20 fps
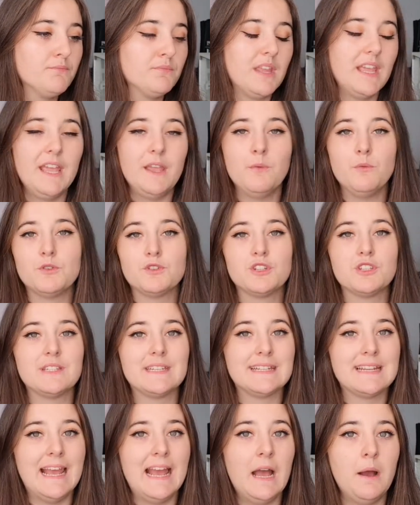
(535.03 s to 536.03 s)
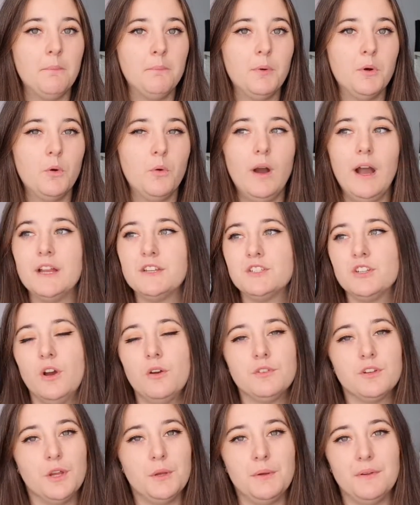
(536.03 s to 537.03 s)
It was just a gamble. I
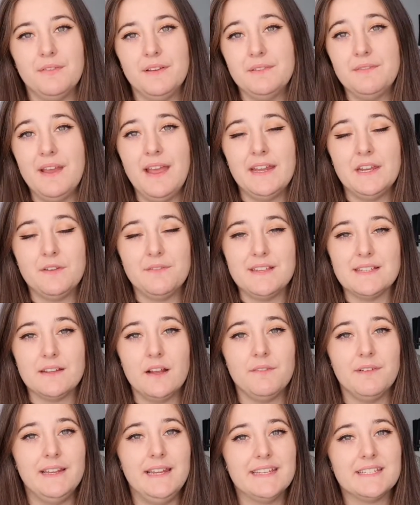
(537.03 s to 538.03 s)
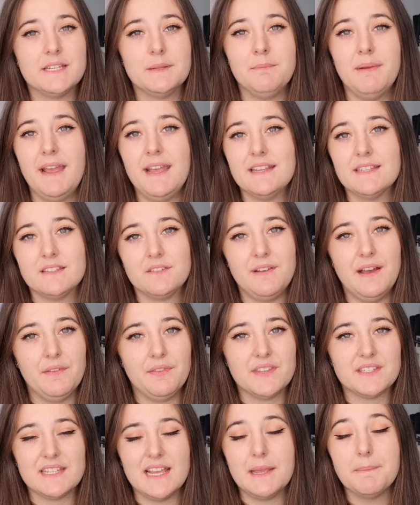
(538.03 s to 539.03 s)
don't know if any of his other litter mates have had
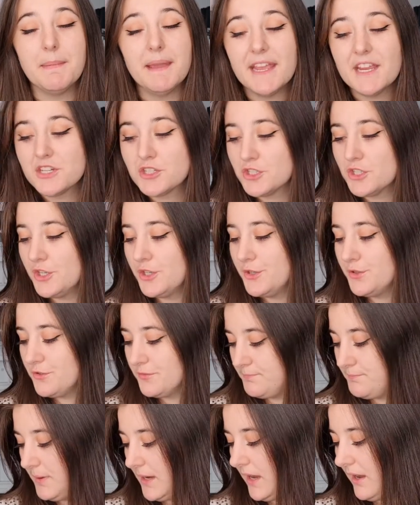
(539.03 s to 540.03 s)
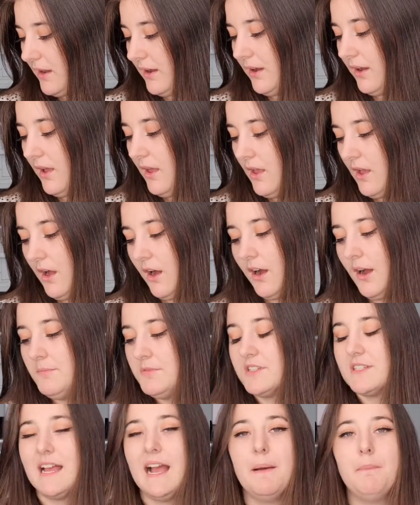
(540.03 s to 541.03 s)
the same issues, but I'm
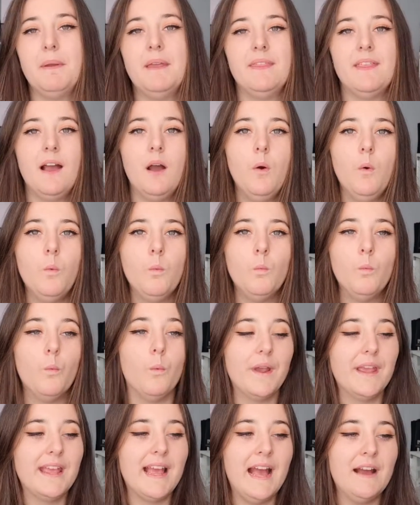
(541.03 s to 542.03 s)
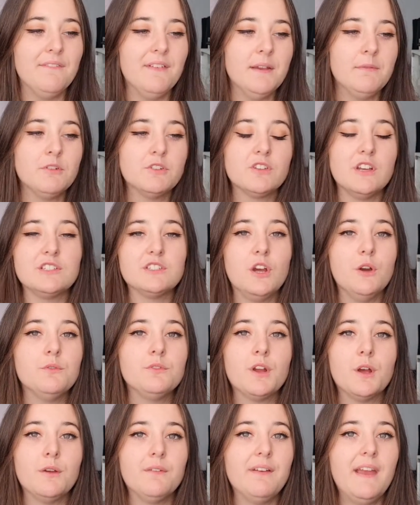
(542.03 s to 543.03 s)
just happy that we have him, because I don't
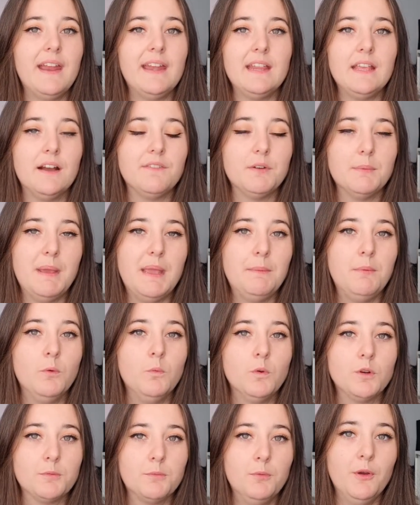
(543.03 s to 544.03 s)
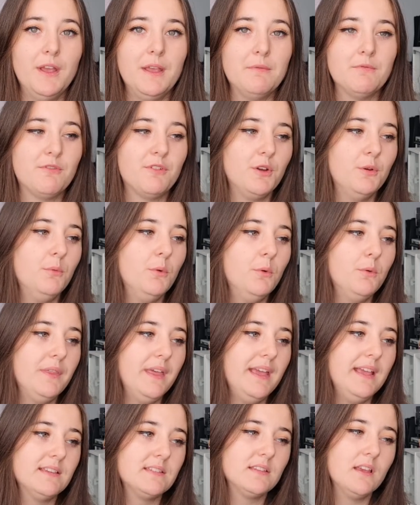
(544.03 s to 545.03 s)
know if any other people would him through all
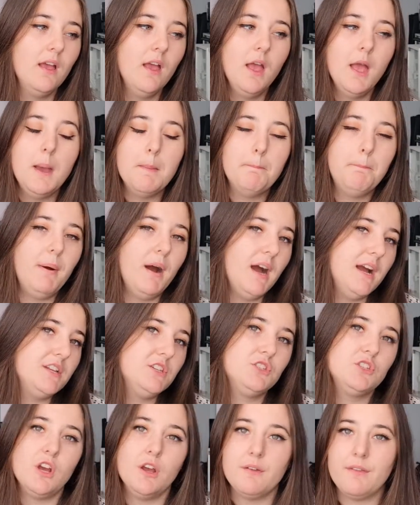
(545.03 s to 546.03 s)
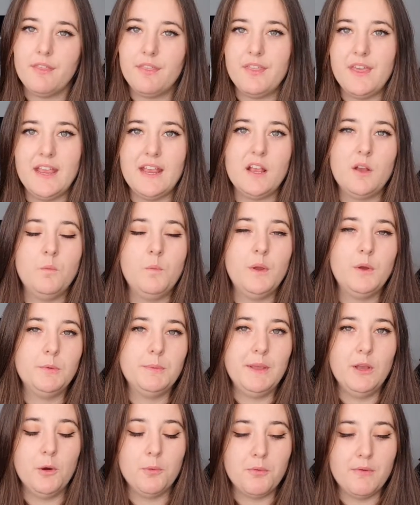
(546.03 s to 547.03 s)
this. But I don't think we will
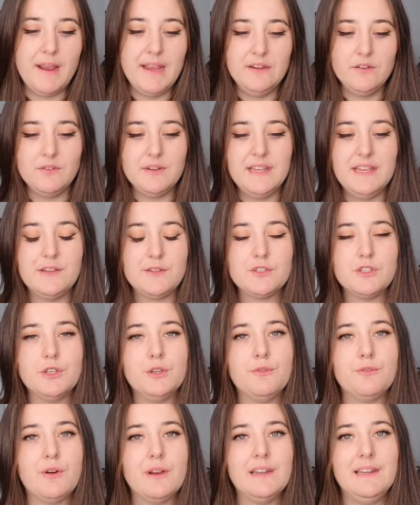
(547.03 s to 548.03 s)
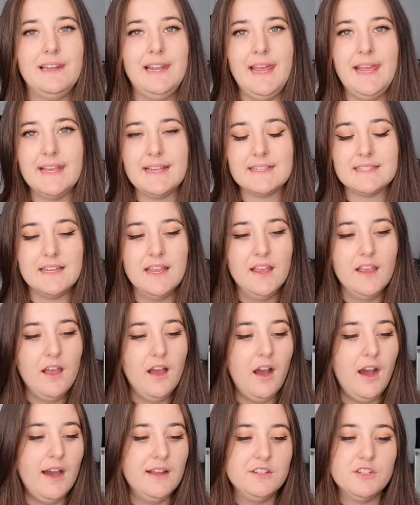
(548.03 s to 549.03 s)
be operating on his two front legs.
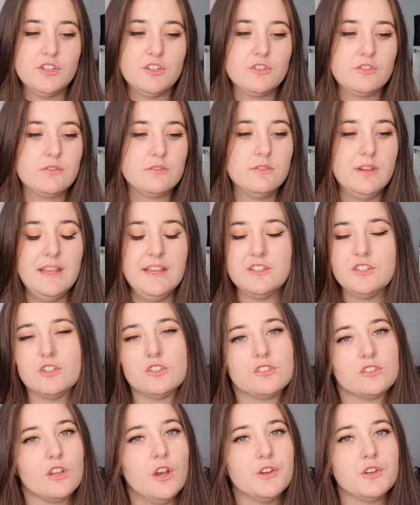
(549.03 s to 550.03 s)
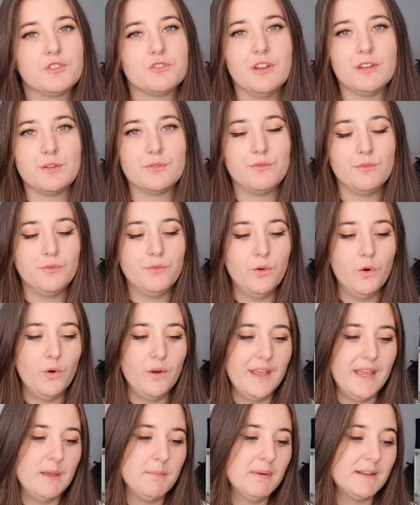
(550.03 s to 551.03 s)
It's just so stressful for
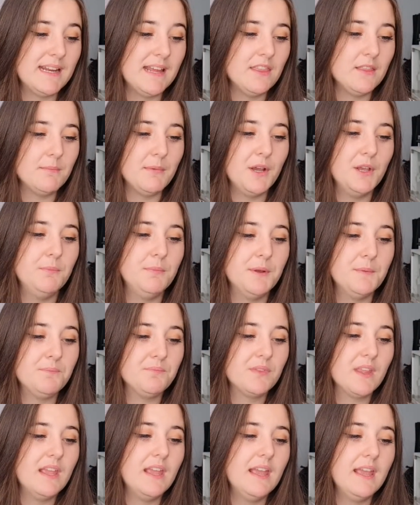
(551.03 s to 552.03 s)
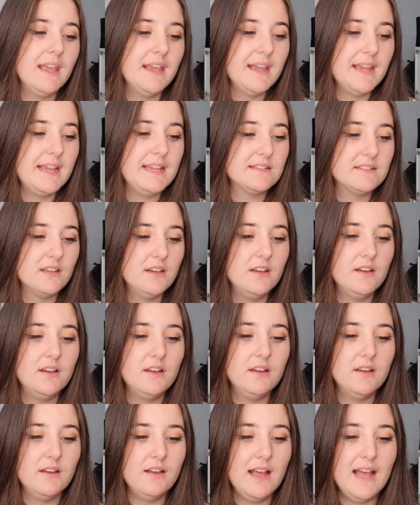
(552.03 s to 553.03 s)
him. And at the moment, he's
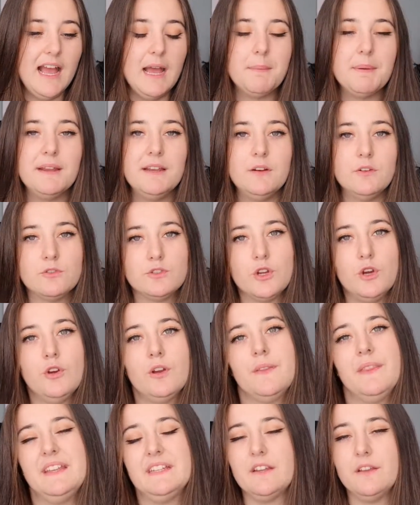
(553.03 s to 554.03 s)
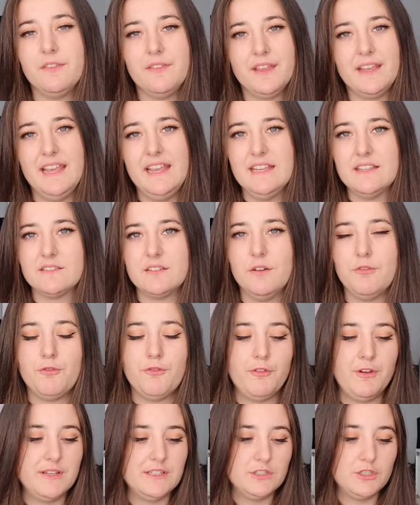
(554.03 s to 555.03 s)
a happy little dog and they don't think he's
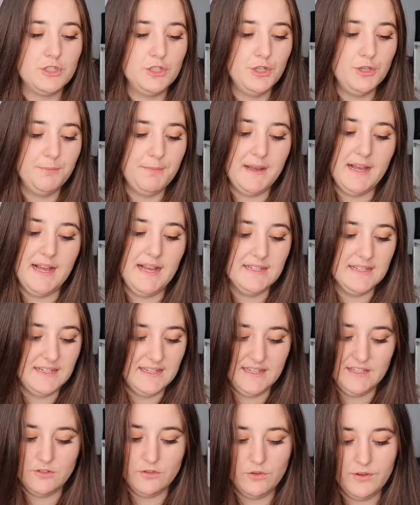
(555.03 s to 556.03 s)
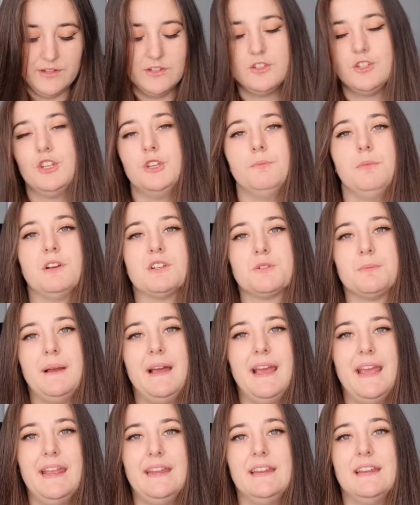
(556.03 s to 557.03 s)
suffering too bad and he's not in too much
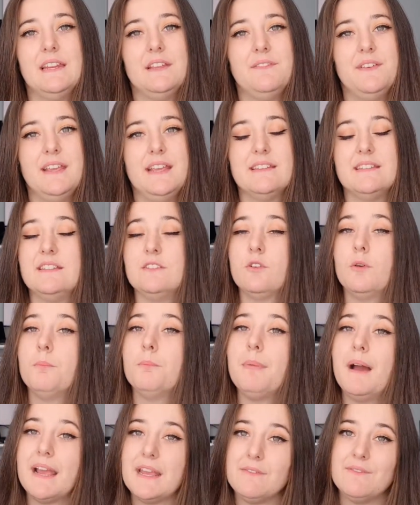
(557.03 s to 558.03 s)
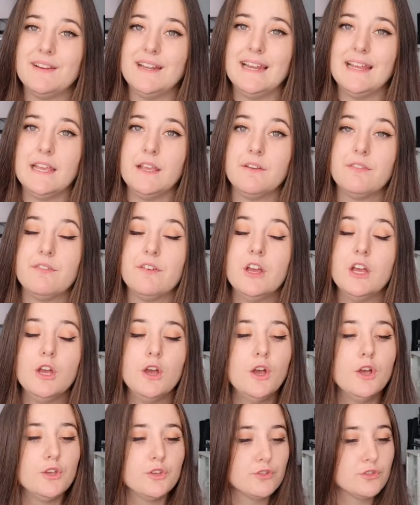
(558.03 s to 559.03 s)
pain. And if he is, he's on pain relief.
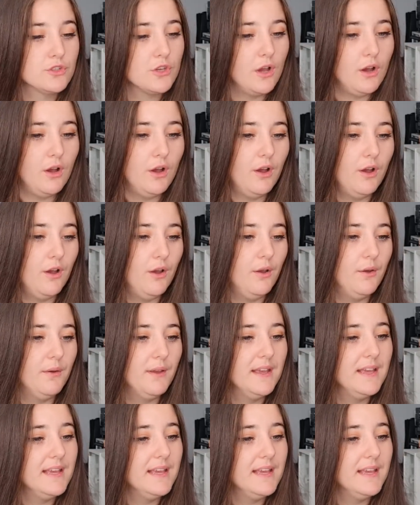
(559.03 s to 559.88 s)
So